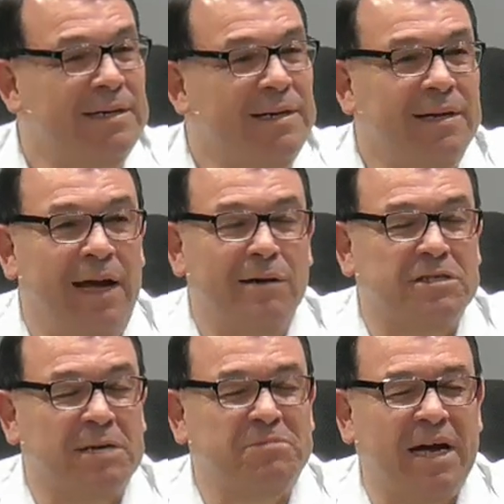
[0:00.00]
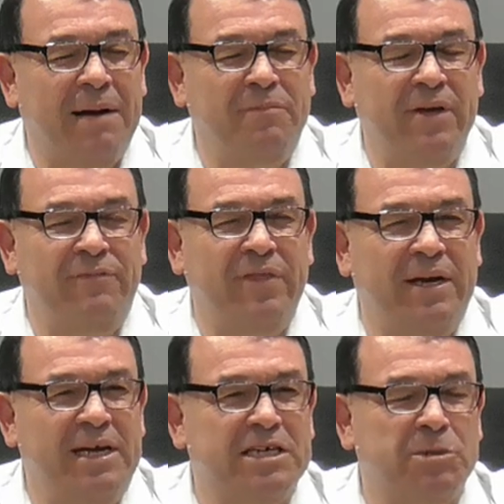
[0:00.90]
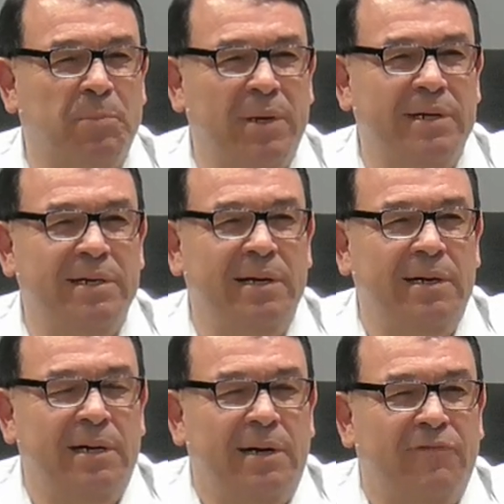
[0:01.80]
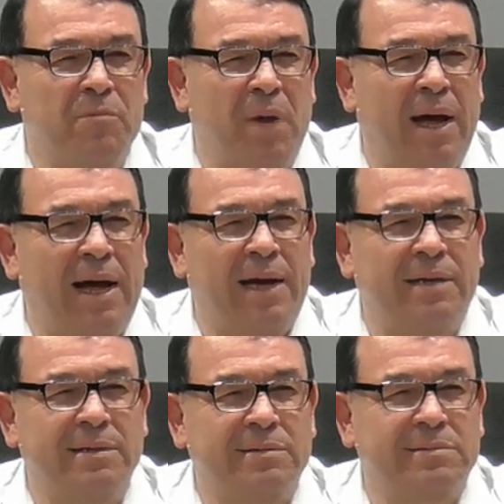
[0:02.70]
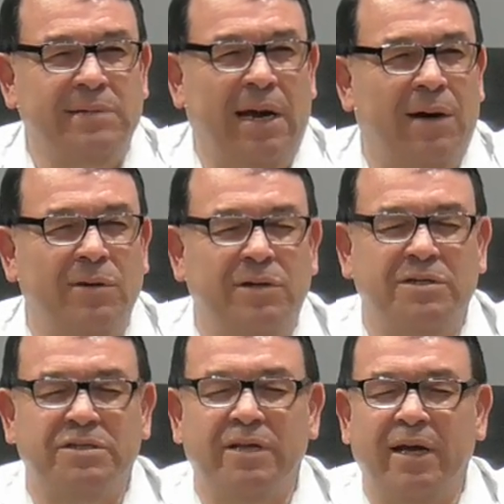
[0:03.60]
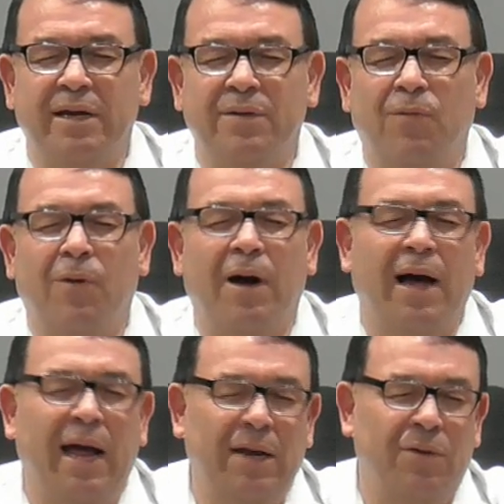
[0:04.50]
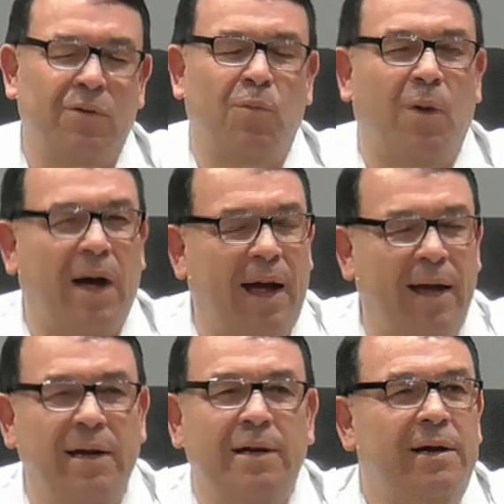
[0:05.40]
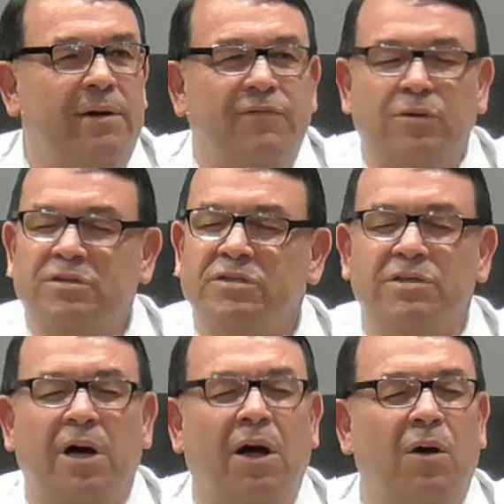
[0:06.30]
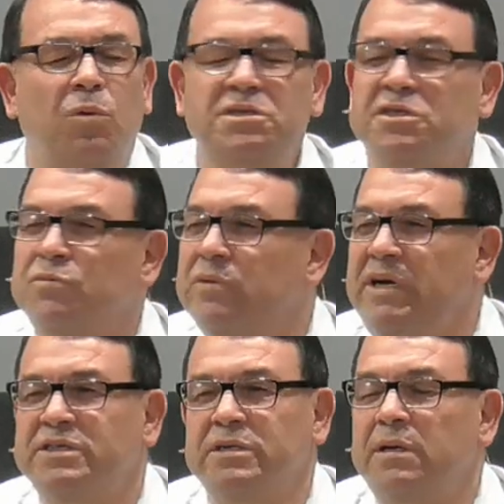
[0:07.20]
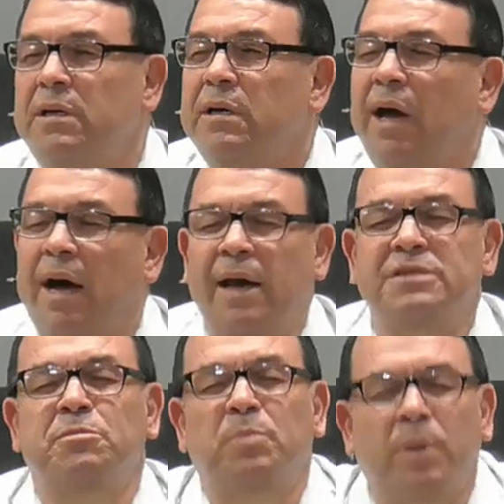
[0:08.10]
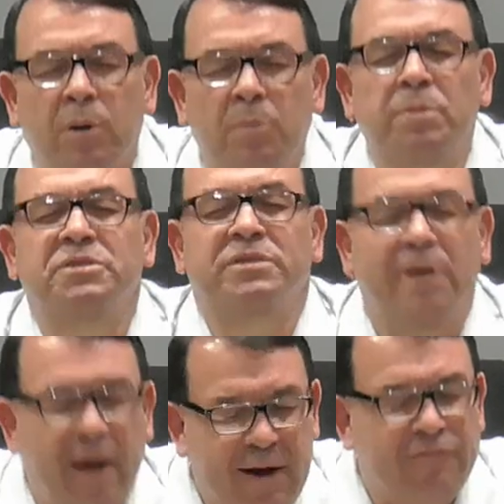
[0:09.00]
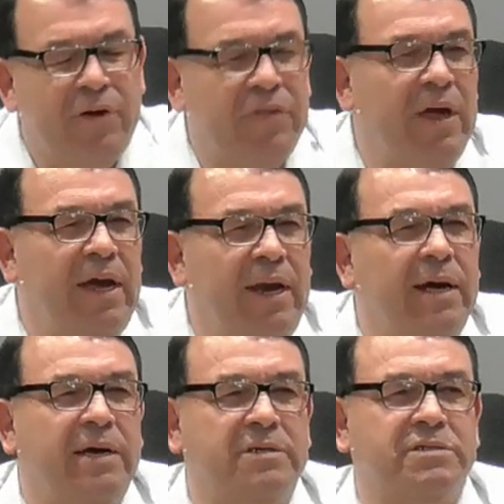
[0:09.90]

You know, sometimes even the discipline from God, you know, you're just thinking, why, Lord, why? Folks, there's always a reason. God has a purpose in everything He does.